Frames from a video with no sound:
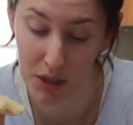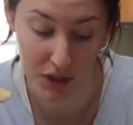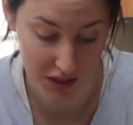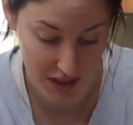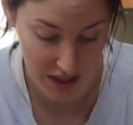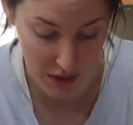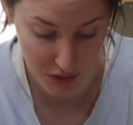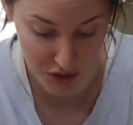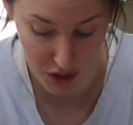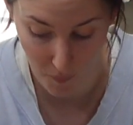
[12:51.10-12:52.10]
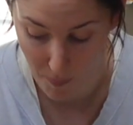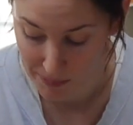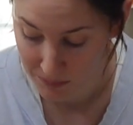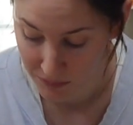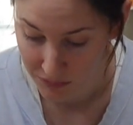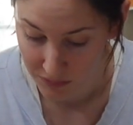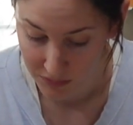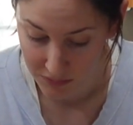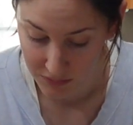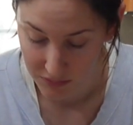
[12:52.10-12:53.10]
butter in this house so
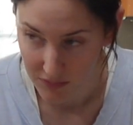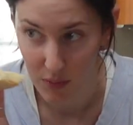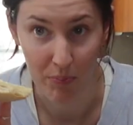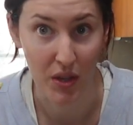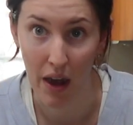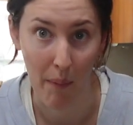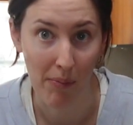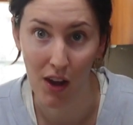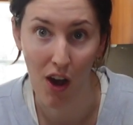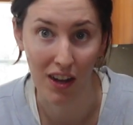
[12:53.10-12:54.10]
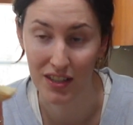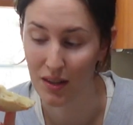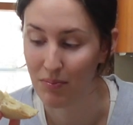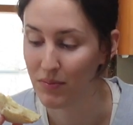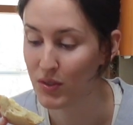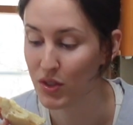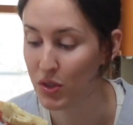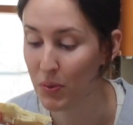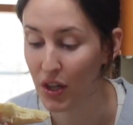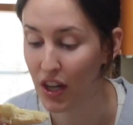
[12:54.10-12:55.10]
yeah awesome
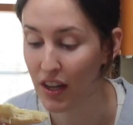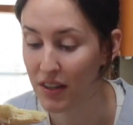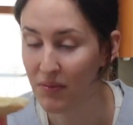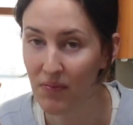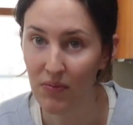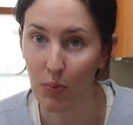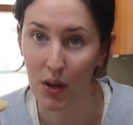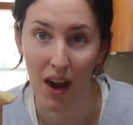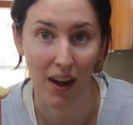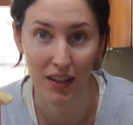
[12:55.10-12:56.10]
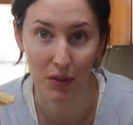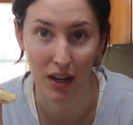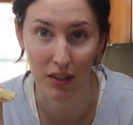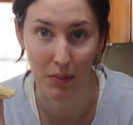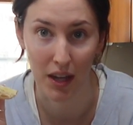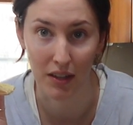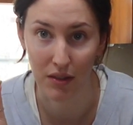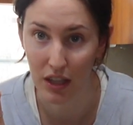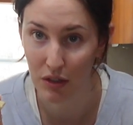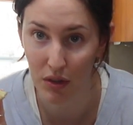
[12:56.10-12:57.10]
super good would highly
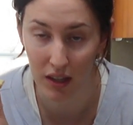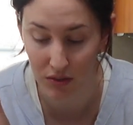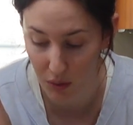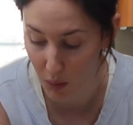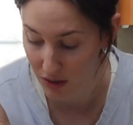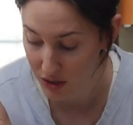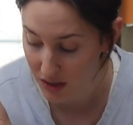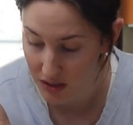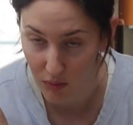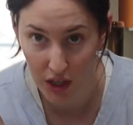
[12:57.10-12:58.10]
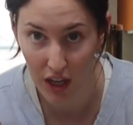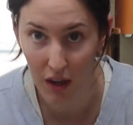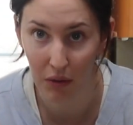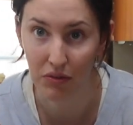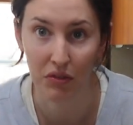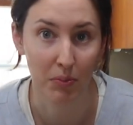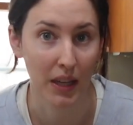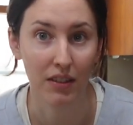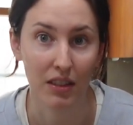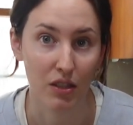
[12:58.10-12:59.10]
recommend thank you guys for watching this video if you've
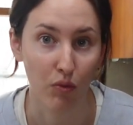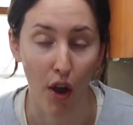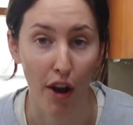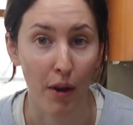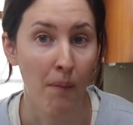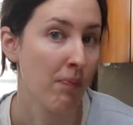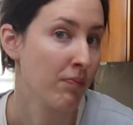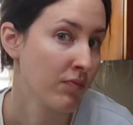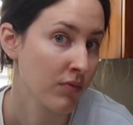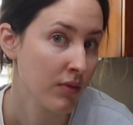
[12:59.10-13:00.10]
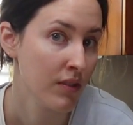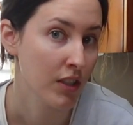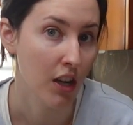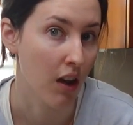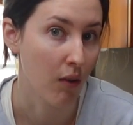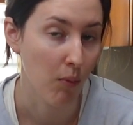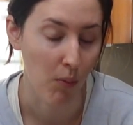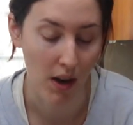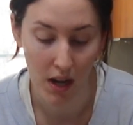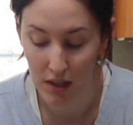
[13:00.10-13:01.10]
made it this far you know
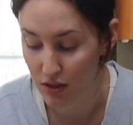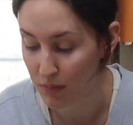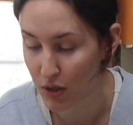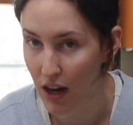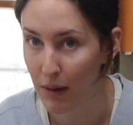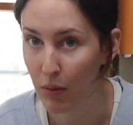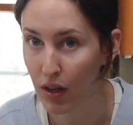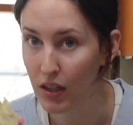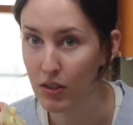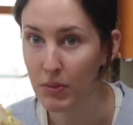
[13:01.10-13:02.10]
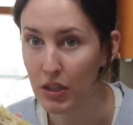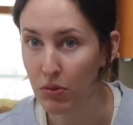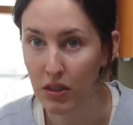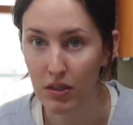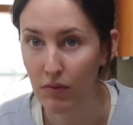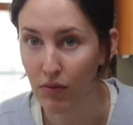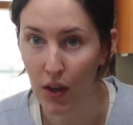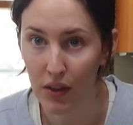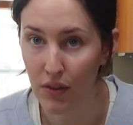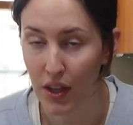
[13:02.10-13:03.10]
why not subscribe we're going to be doing some
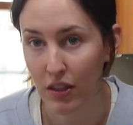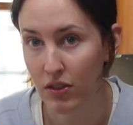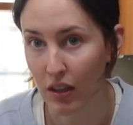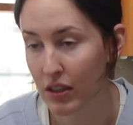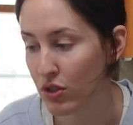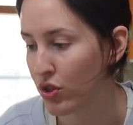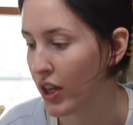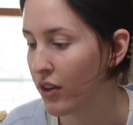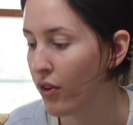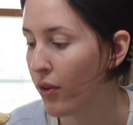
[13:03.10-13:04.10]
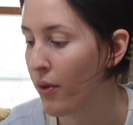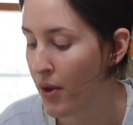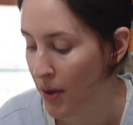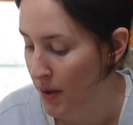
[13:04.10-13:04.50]
fun things on this channel